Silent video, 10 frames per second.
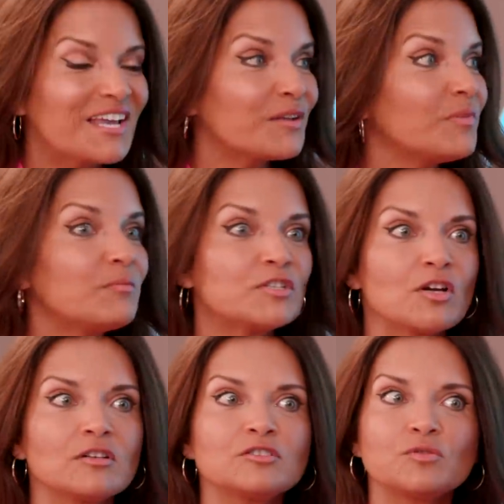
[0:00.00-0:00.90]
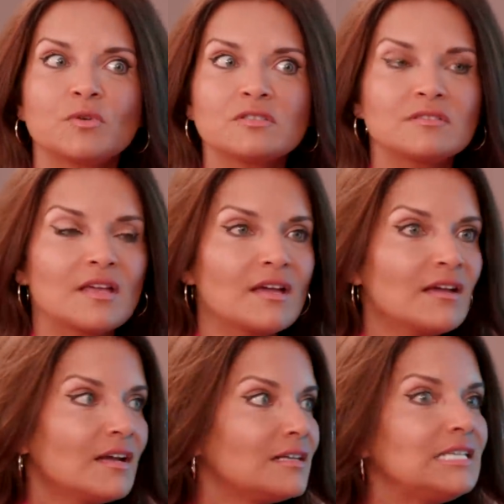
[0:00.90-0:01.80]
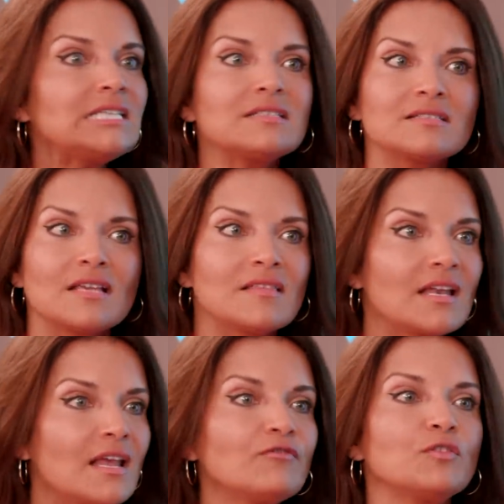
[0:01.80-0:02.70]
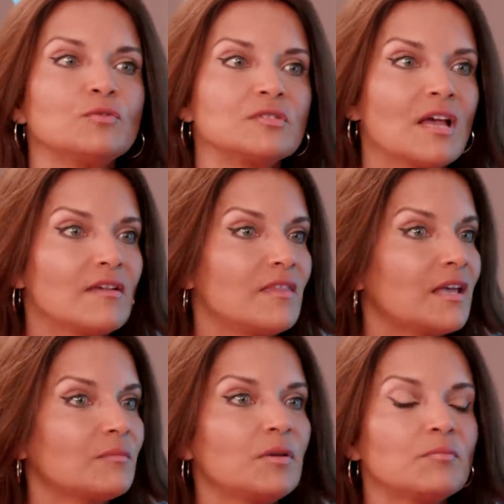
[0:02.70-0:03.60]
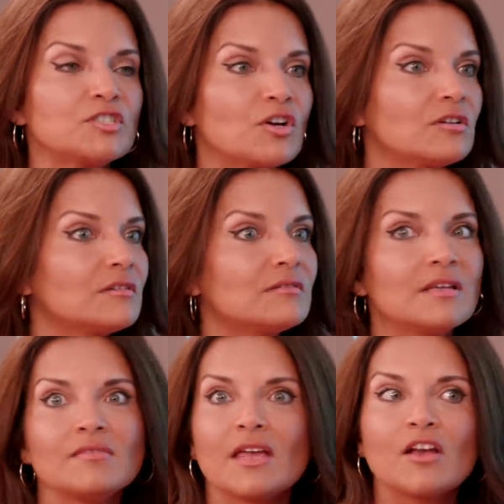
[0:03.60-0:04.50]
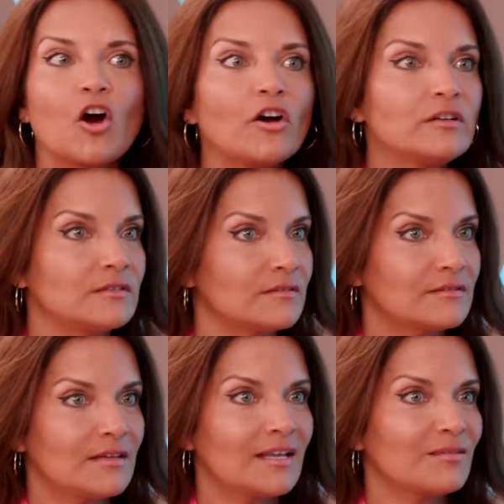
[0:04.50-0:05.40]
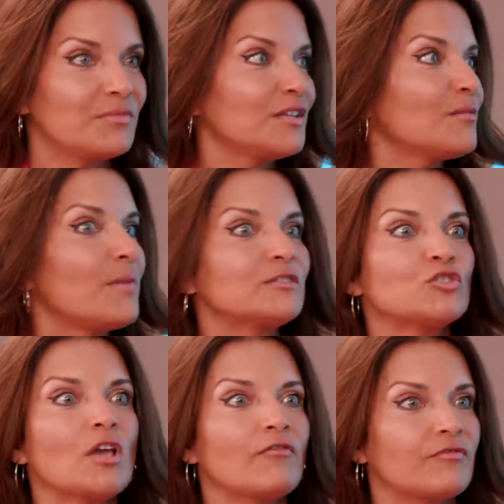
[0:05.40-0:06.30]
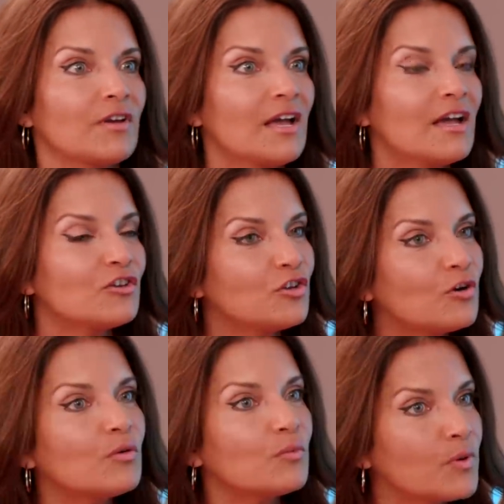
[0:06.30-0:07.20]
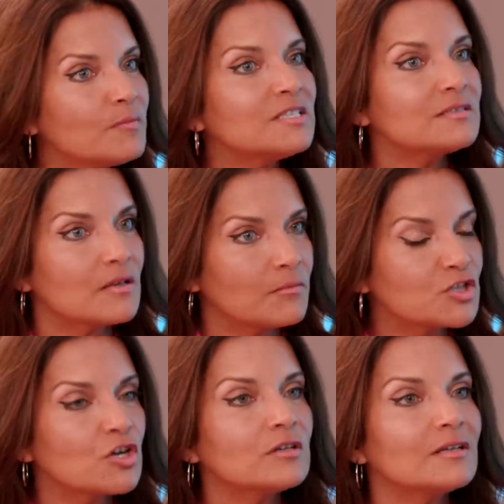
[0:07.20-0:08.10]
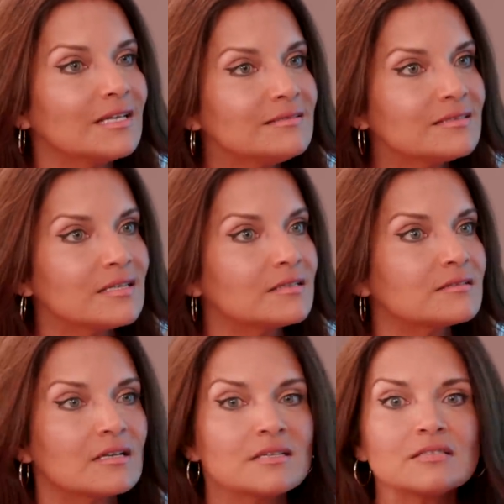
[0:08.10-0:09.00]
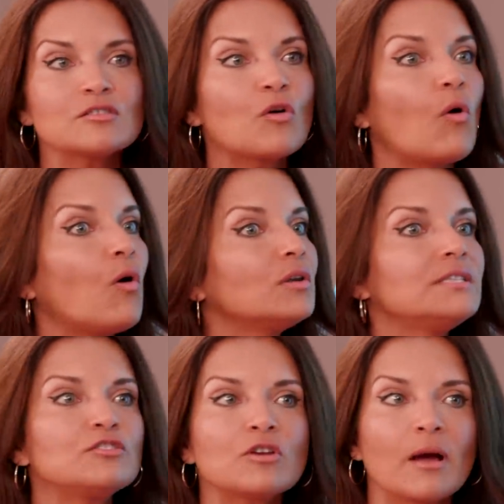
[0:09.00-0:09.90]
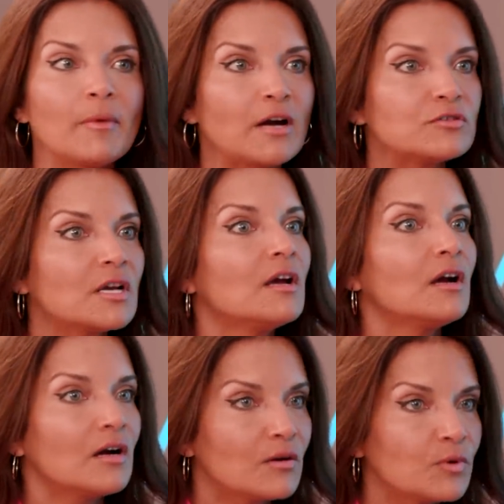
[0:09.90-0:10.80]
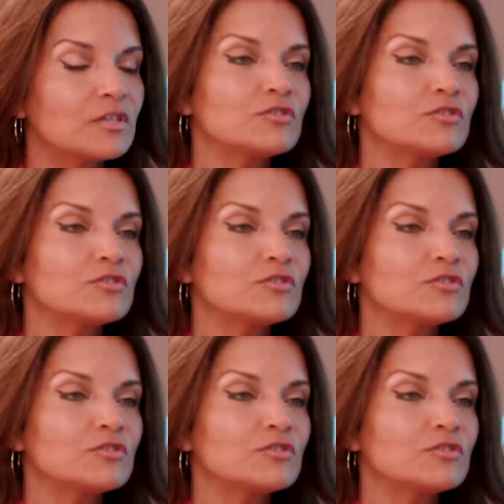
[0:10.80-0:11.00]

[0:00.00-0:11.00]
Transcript: They can be maternal towards their nieces and their nephews. They can be maternal in their garden. They can be the best chef. You know, women's maternal instinct doesn't all need to come out with